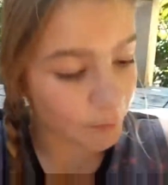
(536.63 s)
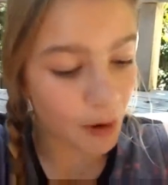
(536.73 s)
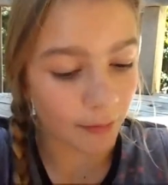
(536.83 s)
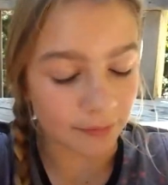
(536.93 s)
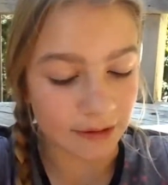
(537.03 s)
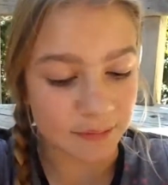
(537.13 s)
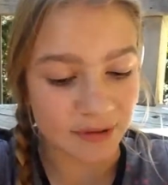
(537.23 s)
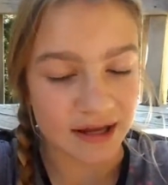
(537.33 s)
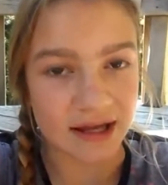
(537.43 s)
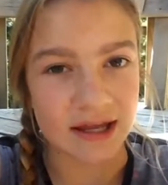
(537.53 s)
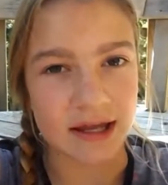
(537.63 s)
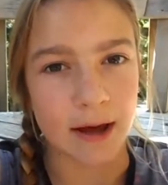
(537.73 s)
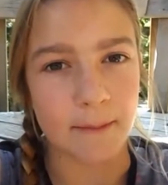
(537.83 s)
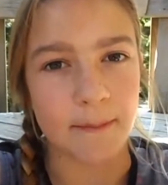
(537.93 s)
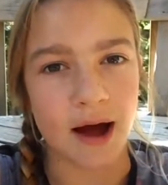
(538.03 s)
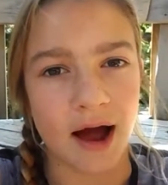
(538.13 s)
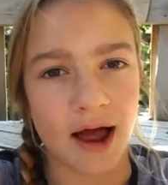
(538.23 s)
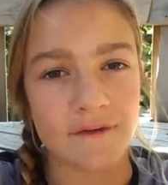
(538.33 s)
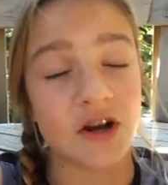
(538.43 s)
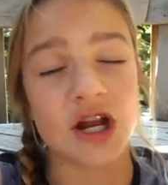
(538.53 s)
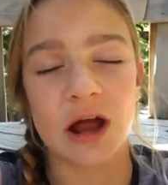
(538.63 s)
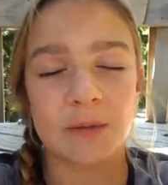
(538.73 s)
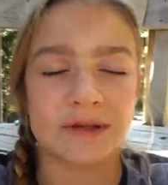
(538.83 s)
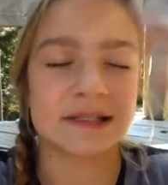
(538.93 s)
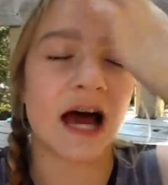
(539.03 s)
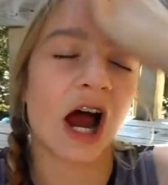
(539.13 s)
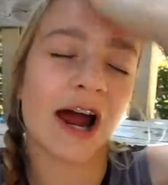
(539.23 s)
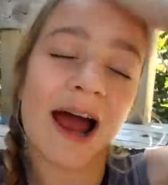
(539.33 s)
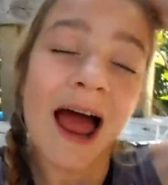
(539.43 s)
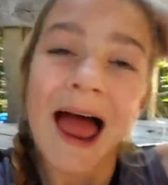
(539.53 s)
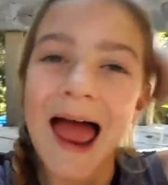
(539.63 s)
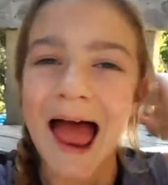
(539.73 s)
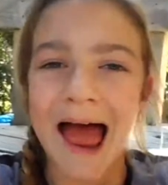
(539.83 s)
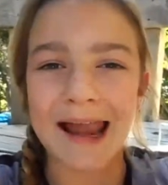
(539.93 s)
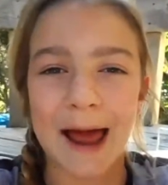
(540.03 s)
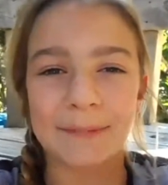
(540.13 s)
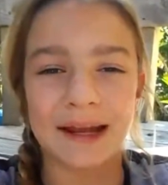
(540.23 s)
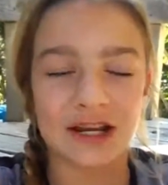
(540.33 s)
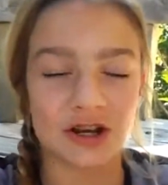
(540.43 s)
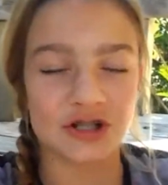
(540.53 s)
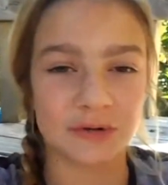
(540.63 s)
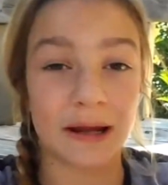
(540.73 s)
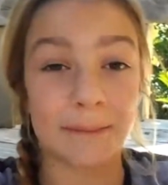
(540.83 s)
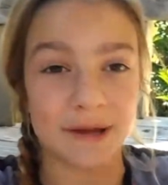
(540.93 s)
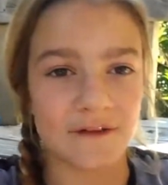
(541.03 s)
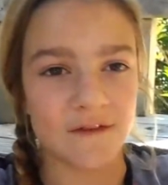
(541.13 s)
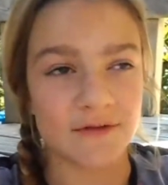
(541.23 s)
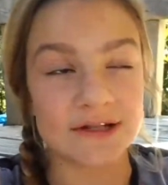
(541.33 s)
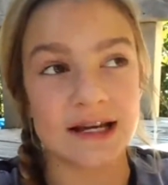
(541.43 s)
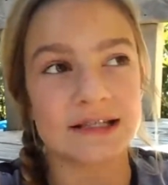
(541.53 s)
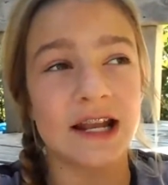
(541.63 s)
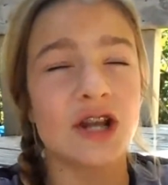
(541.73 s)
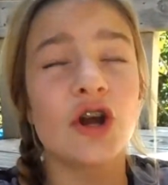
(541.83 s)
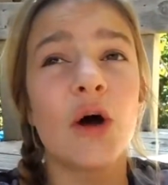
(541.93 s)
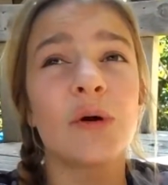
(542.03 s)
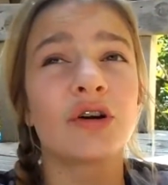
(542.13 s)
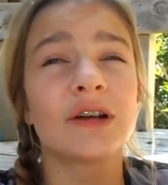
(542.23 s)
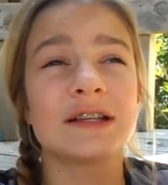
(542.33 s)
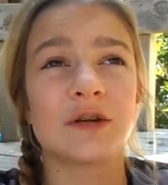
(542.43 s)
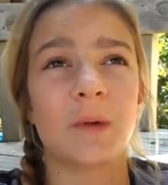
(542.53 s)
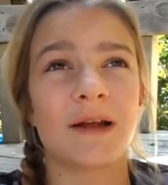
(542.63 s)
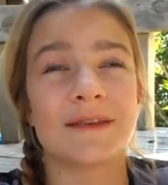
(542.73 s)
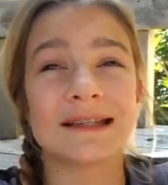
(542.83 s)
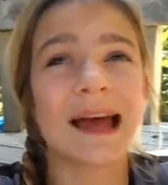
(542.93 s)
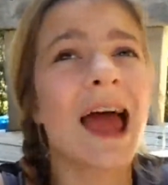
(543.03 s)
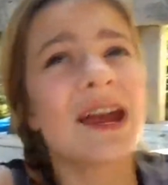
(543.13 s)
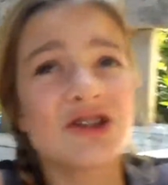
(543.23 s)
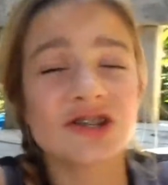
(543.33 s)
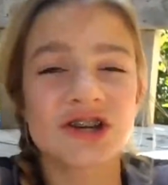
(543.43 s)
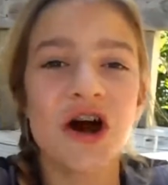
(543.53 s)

will probably be my video with Zara and I'm planning on doing a BFF test and I know we already did one of these ages